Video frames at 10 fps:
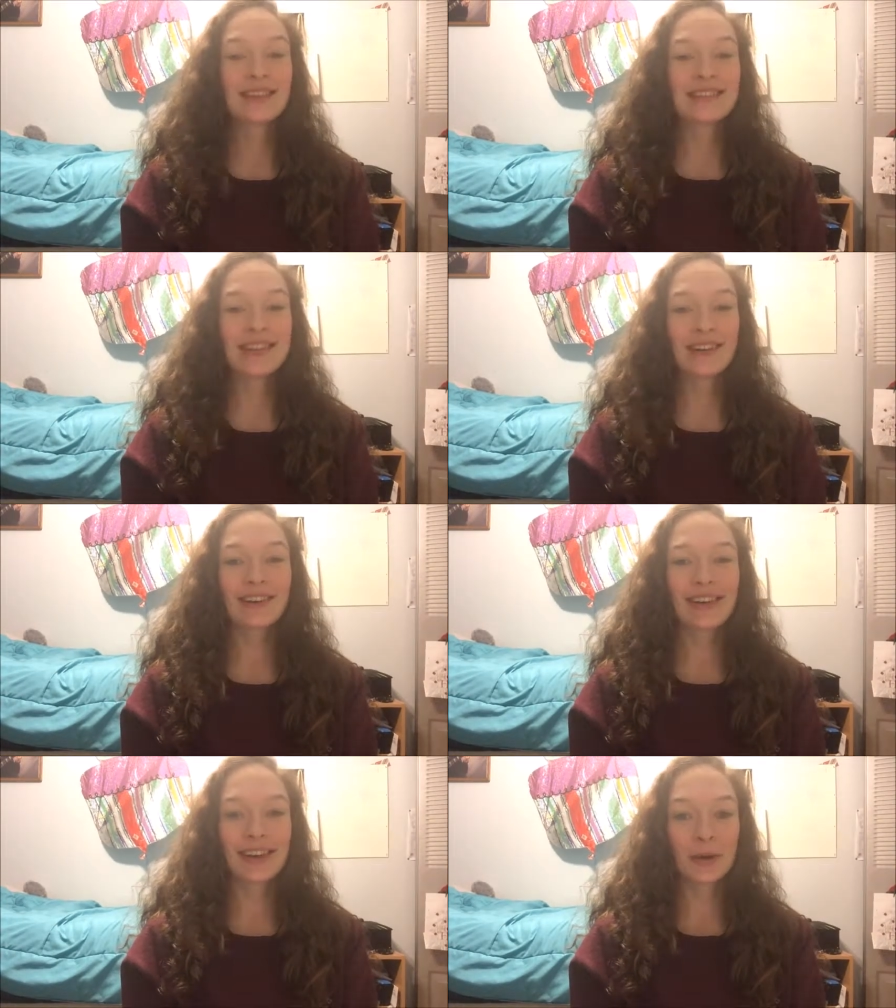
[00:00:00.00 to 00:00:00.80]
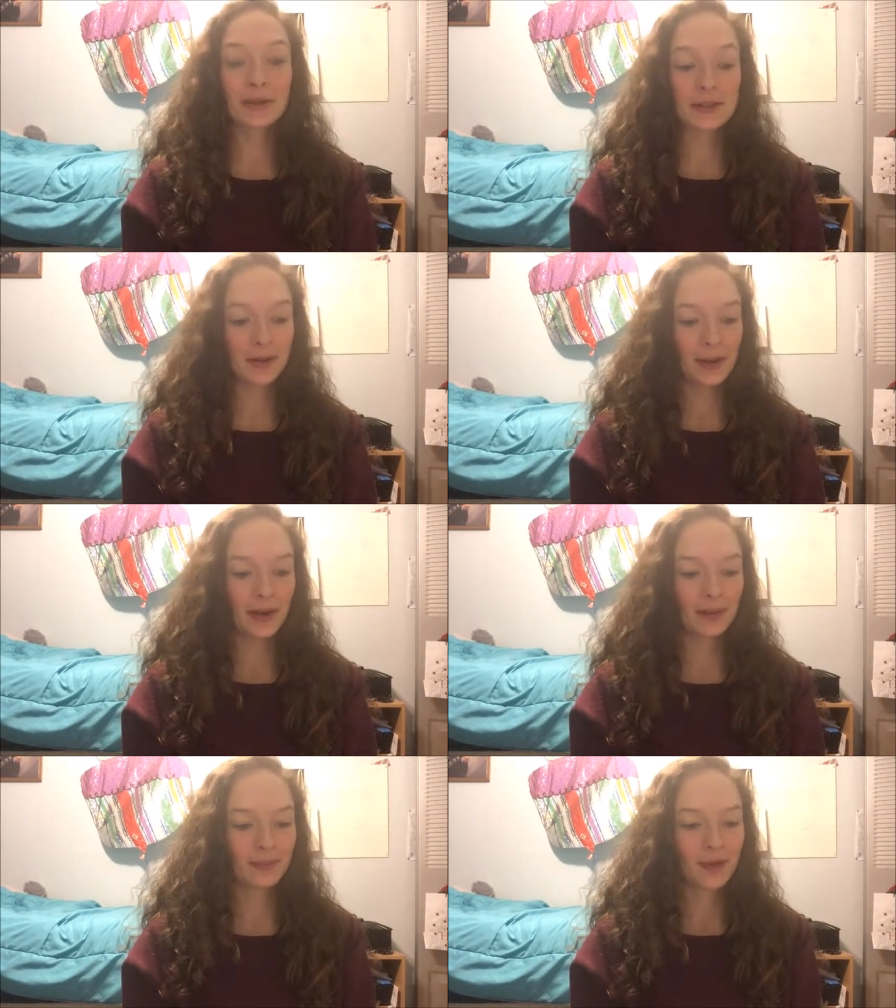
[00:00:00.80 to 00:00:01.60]
Dear Kira
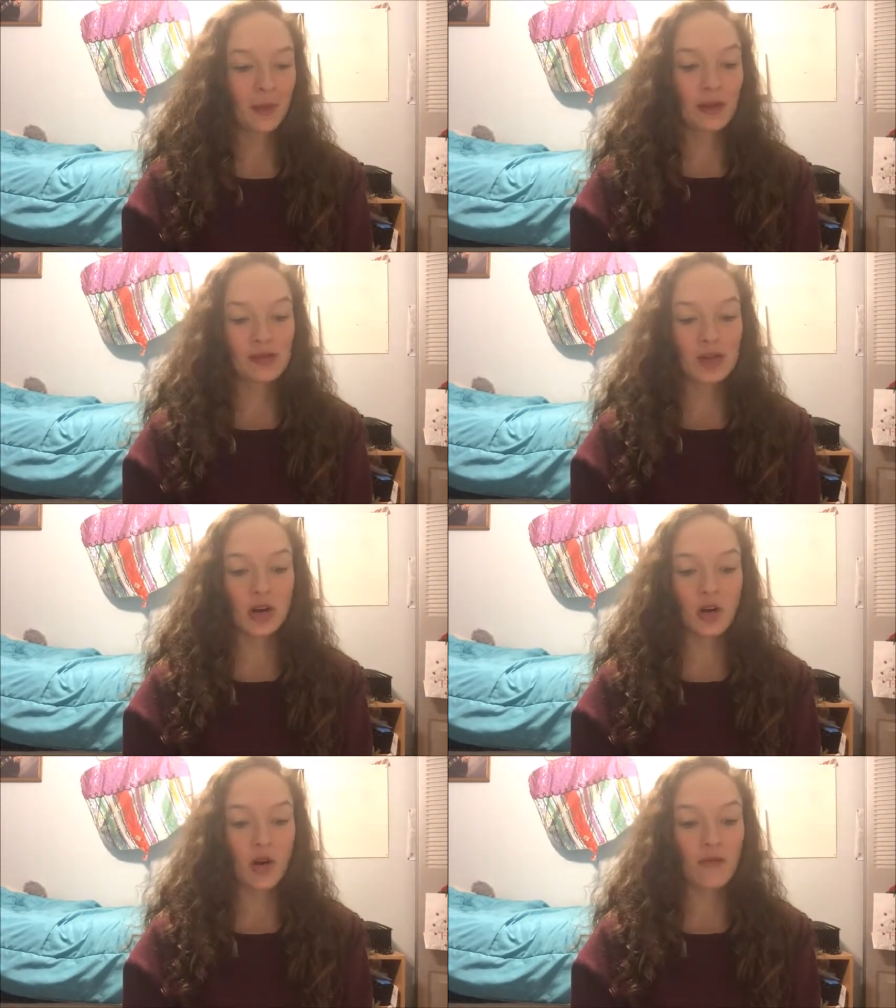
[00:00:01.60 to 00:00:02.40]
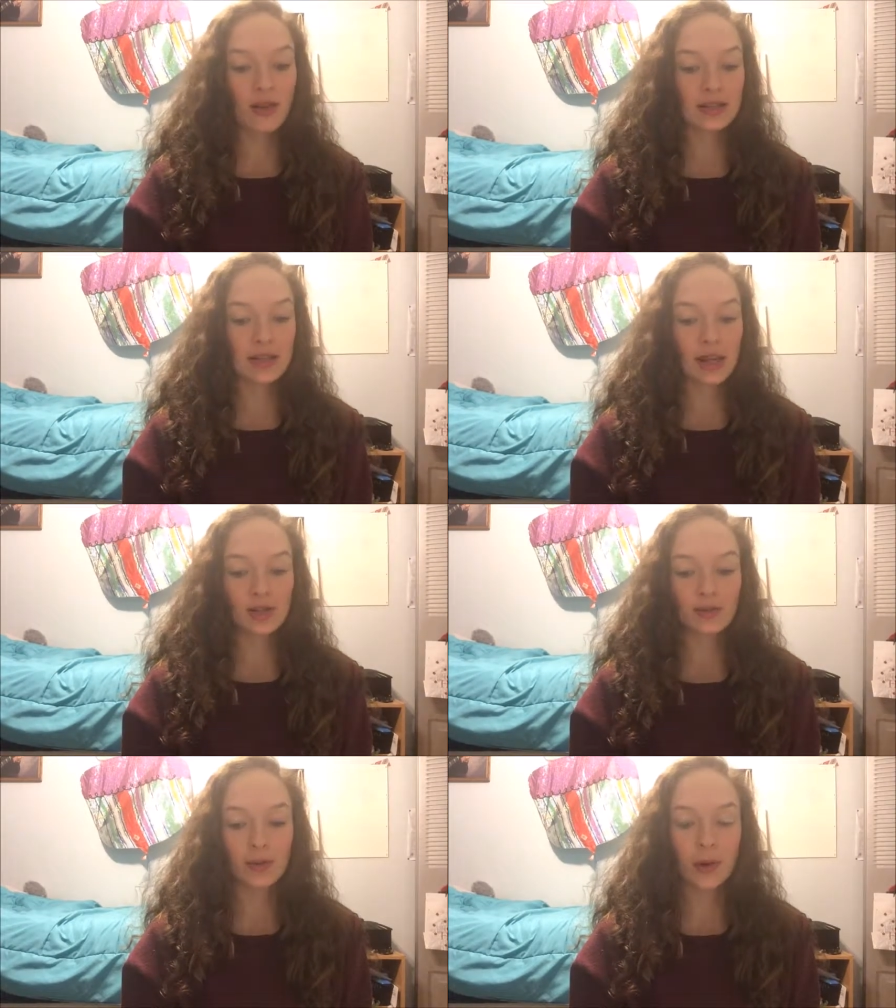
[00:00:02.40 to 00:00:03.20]
Tilke, we have started our
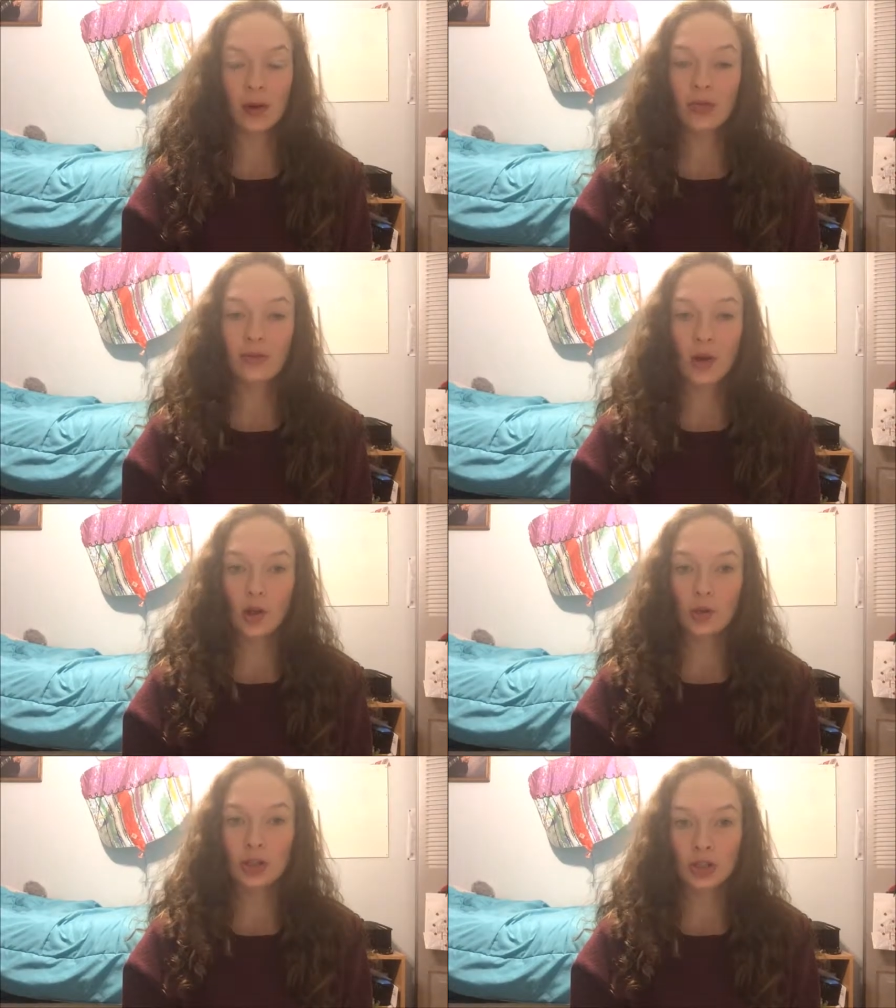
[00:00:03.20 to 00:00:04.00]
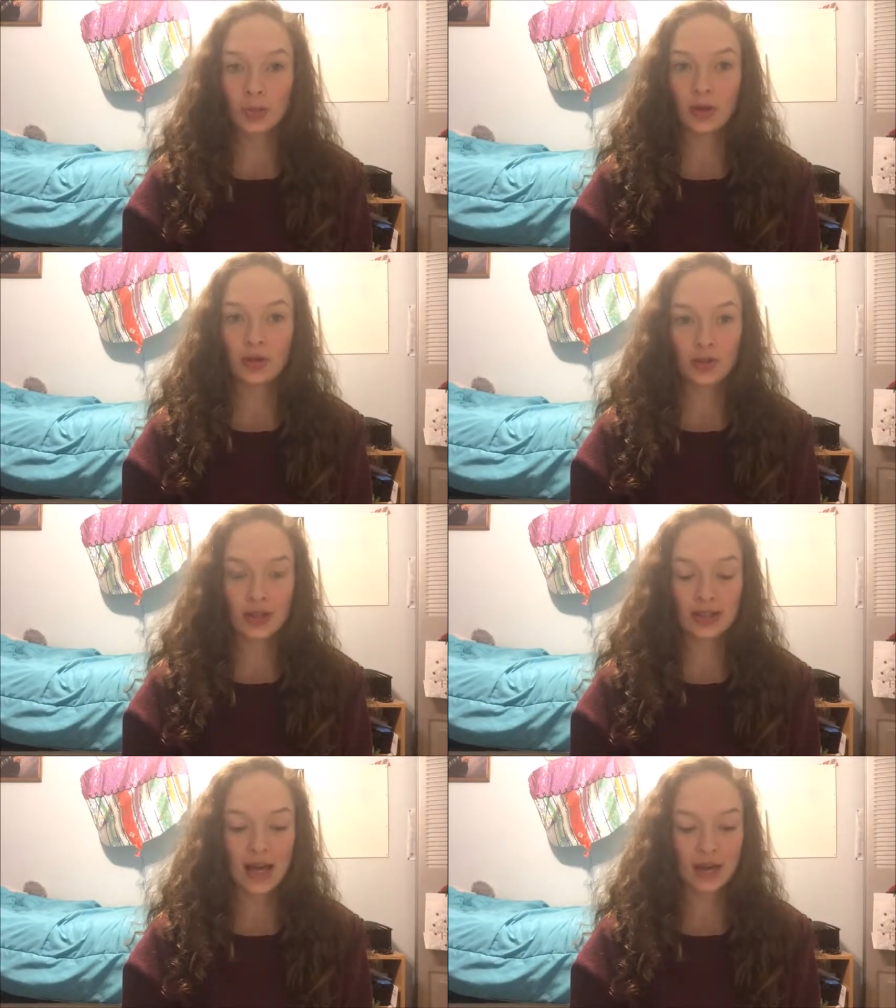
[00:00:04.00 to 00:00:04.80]
investigation regarding the following disputed
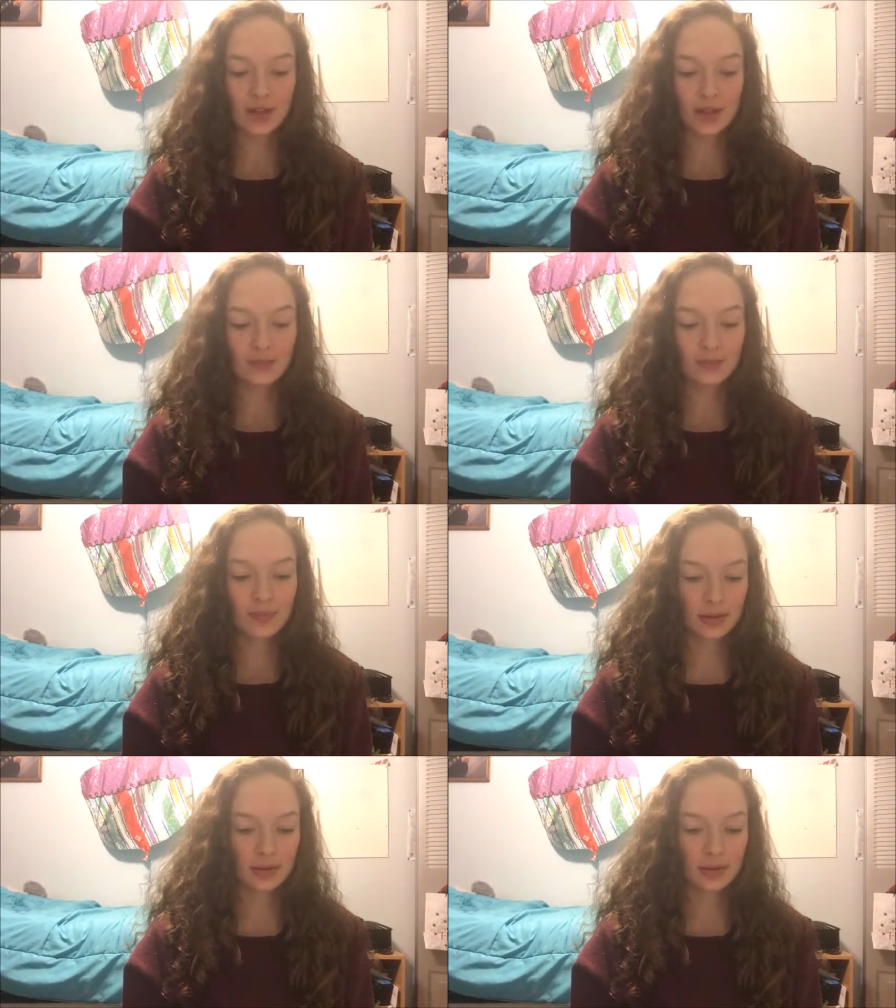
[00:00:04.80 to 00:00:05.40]
transaction.